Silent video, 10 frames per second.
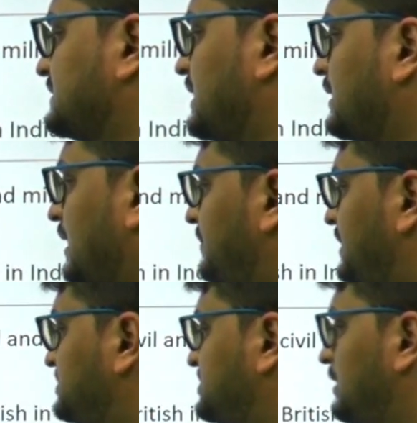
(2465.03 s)
a
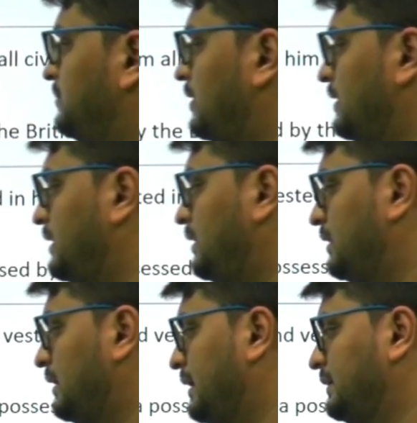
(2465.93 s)
commercial body
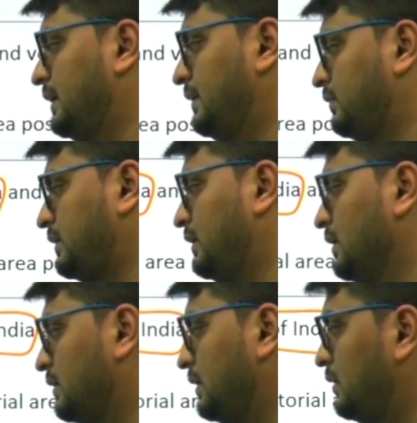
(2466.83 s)
ended.
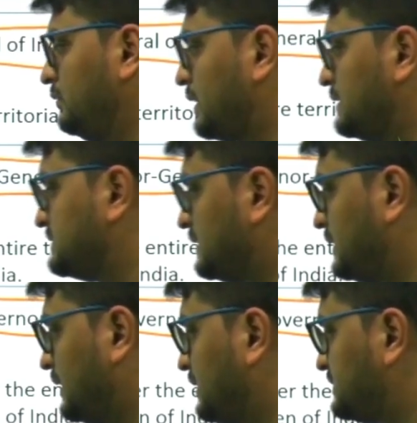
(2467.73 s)
Okay, now you can see
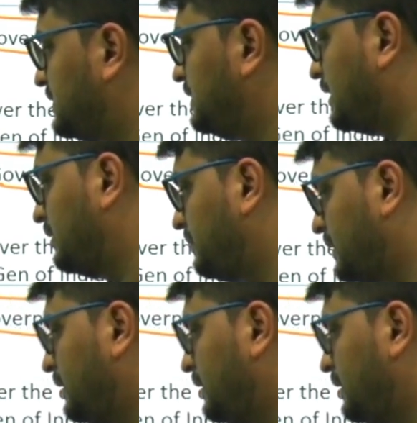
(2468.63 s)
that East India Company